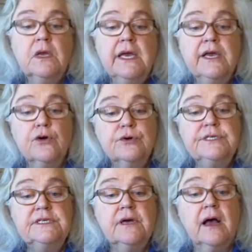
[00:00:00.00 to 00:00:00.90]

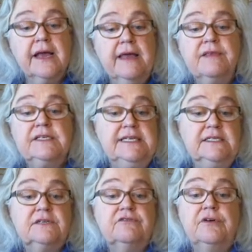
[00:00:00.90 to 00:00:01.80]
Increase, again, the
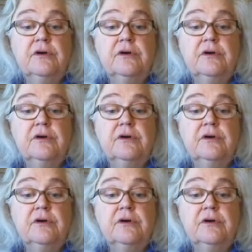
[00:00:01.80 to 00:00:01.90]
sense of